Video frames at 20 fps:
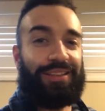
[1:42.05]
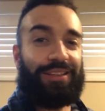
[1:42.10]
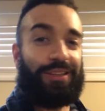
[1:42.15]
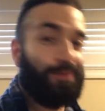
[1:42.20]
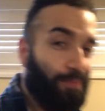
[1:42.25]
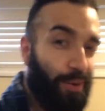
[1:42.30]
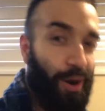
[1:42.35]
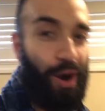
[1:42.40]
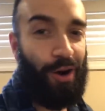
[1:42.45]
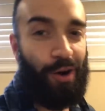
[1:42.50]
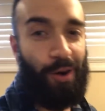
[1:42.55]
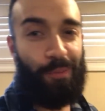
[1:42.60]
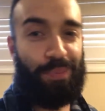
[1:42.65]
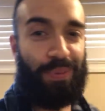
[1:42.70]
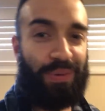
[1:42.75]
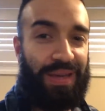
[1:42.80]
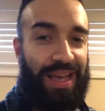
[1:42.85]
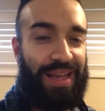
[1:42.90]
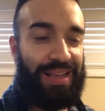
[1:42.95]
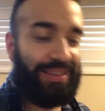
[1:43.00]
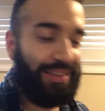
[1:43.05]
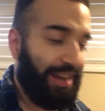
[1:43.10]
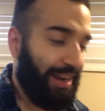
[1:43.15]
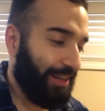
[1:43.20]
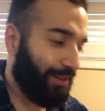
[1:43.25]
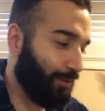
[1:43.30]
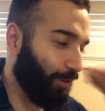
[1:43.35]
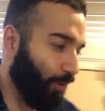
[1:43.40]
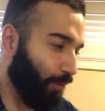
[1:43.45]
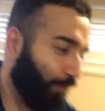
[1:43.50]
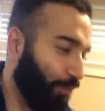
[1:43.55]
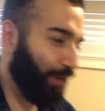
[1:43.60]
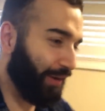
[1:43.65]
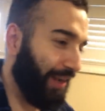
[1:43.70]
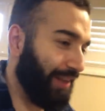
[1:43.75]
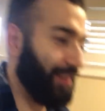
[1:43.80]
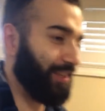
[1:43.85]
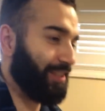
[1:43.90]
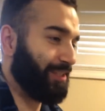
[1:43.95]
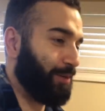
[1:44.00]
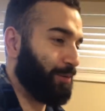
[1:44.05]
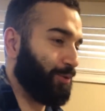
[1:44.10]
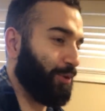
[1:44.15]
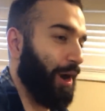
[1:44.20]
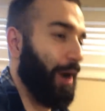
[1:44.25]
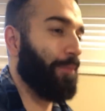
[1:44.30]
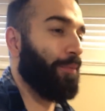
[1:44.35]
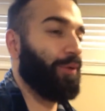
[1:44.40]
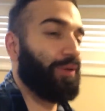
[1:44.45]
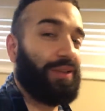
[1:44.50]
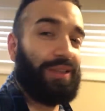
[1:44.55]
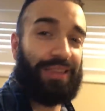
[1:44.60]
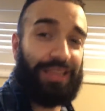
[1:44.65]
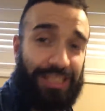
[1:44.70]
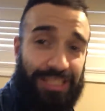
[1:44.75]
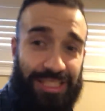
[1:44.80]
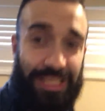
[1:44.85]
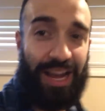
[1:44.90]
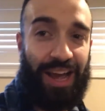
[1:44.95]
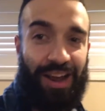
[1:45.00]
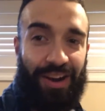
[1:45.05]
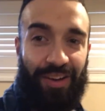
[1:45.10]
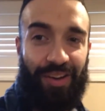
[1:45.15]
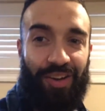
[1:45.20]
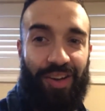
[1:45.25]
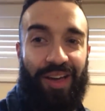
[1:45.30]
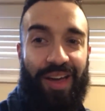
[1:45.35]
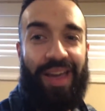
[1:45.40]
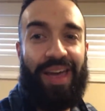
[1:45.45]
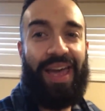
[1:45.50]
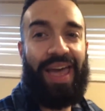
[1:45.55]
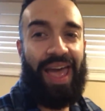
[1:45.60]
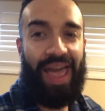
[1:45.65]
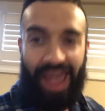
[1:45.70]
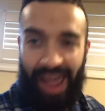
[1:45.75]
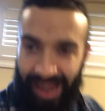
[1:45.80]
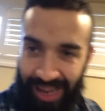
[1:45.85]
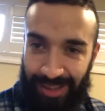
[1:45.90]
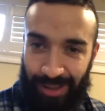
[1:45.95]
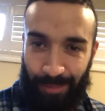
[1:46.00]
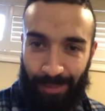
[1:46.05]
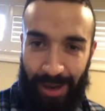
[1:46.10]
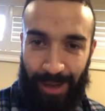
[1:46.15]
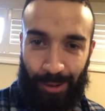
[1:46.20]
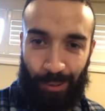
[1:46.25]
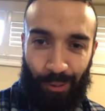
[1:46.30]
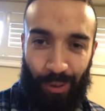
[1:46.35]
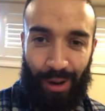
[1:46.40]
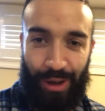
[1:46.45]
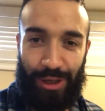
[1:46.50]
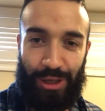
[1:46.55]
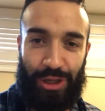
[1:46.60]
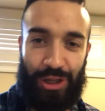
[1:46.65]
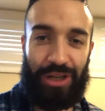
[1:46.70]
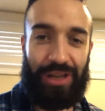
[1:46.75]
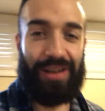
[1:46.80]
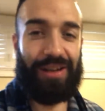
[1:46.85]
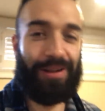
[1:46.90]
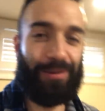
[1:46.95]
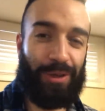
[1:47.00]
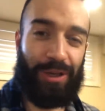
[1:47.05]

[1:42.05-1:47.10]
Tomorrow, B A deck. Don't forget to subscribe both to this channel and to my Twitch.